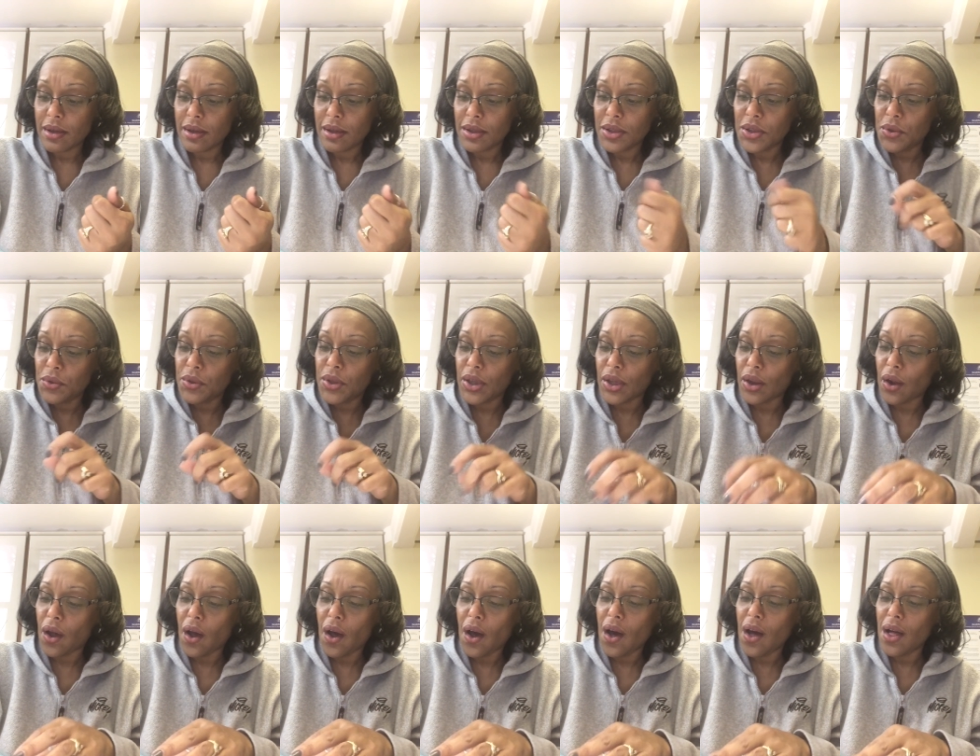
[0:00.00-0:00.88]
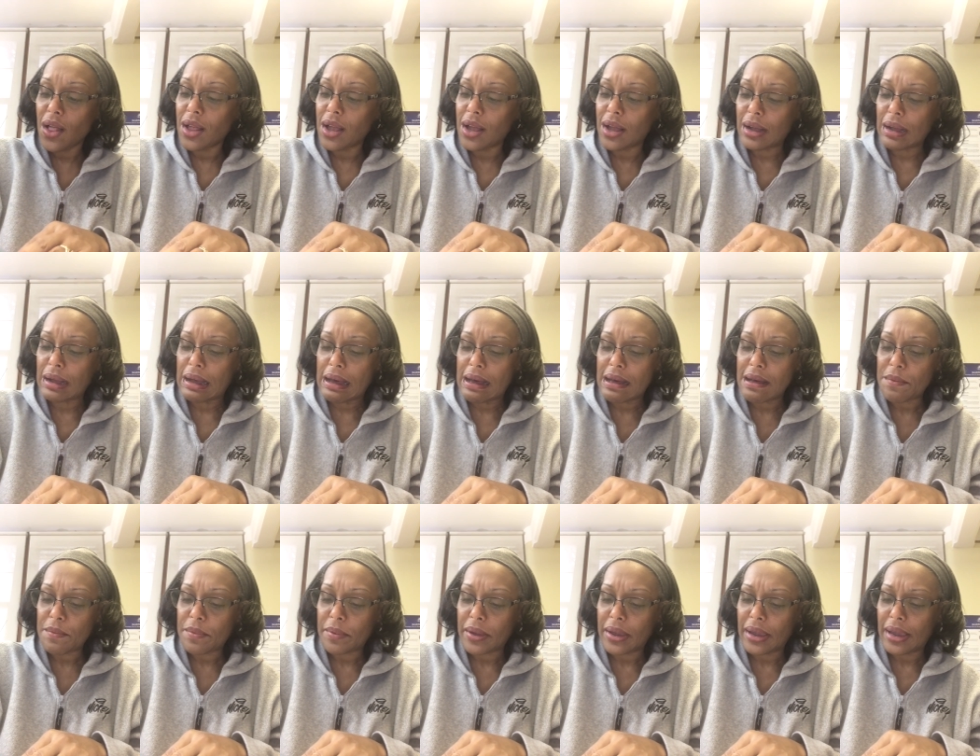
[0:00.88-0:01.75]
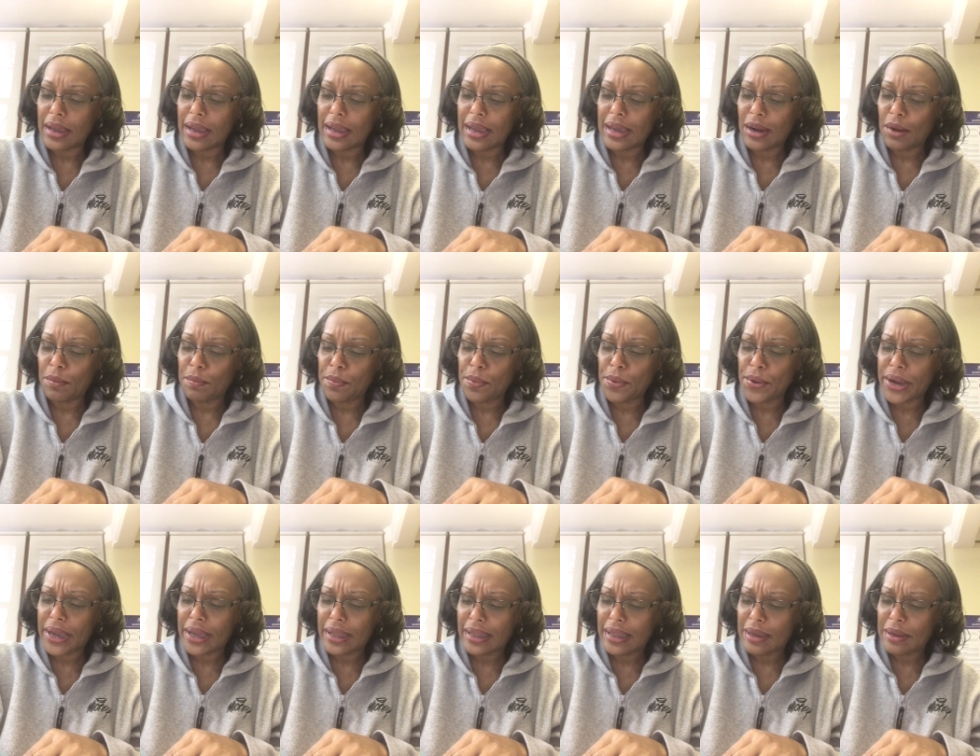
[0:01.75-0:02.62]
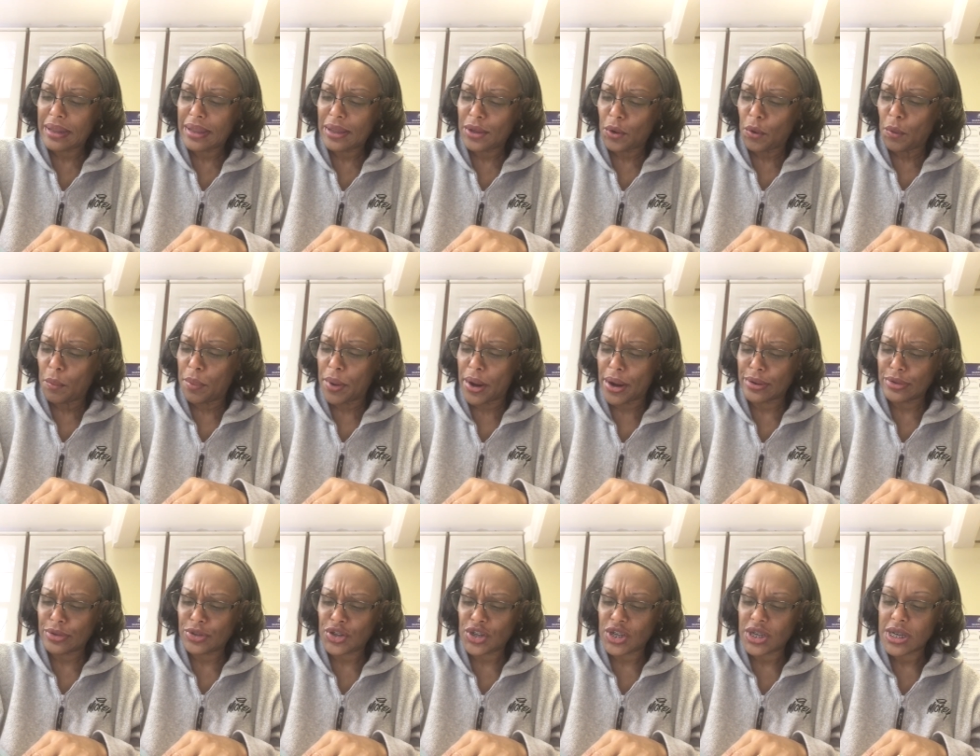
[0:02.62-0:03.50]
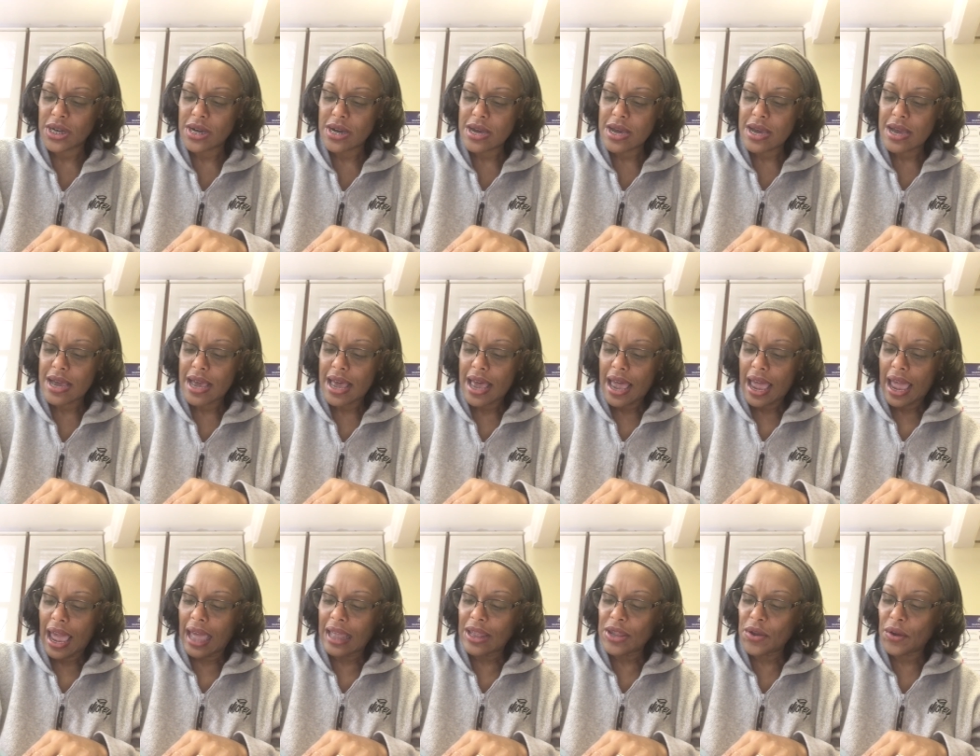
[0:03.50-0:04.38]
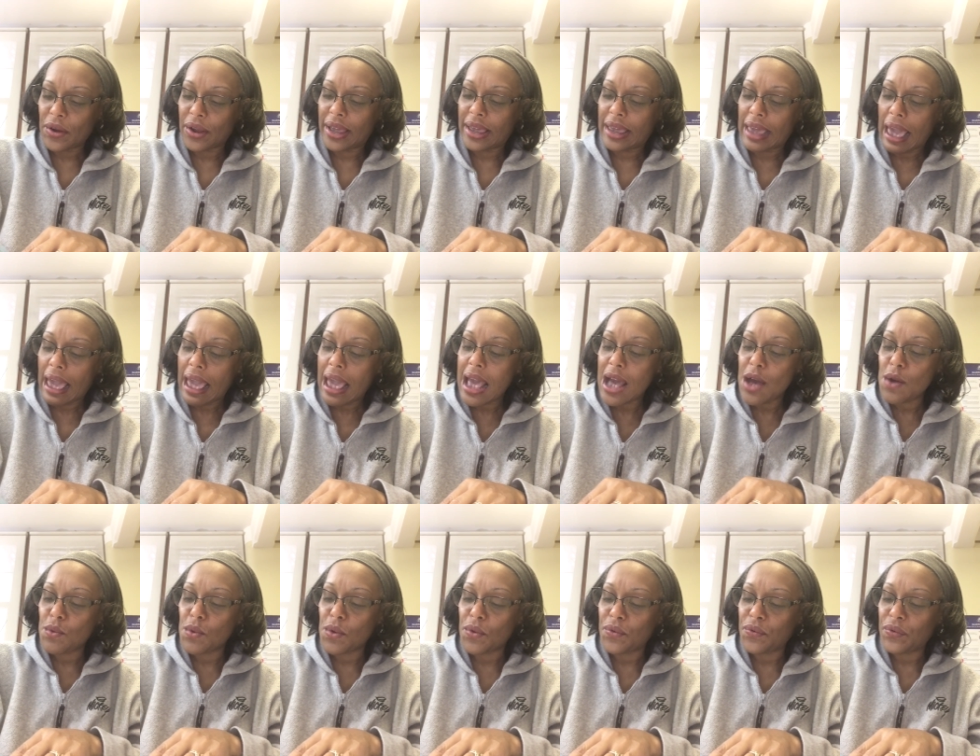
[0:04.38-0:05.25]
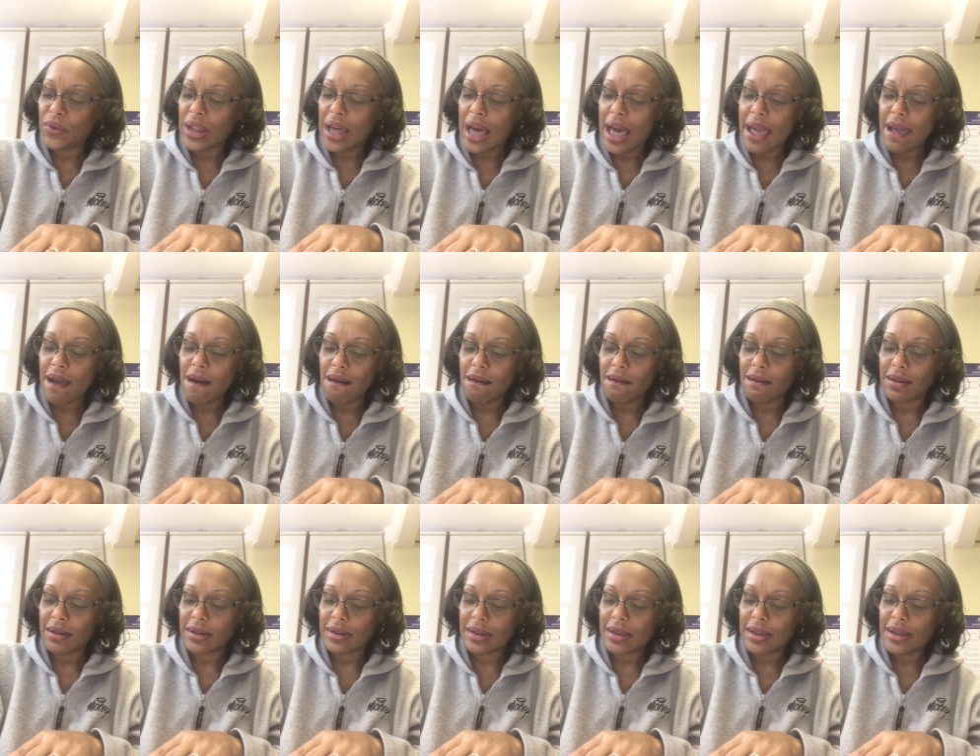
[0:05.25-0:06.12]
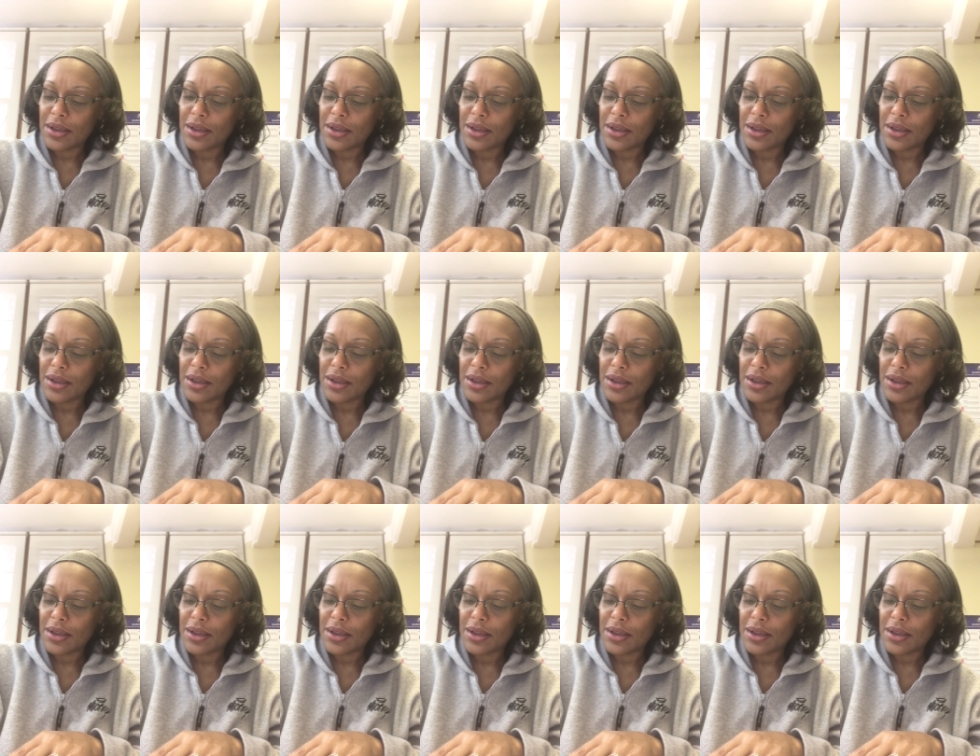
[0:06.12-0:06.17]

You get all hung up in a prickly little perch, and your gang will fly on.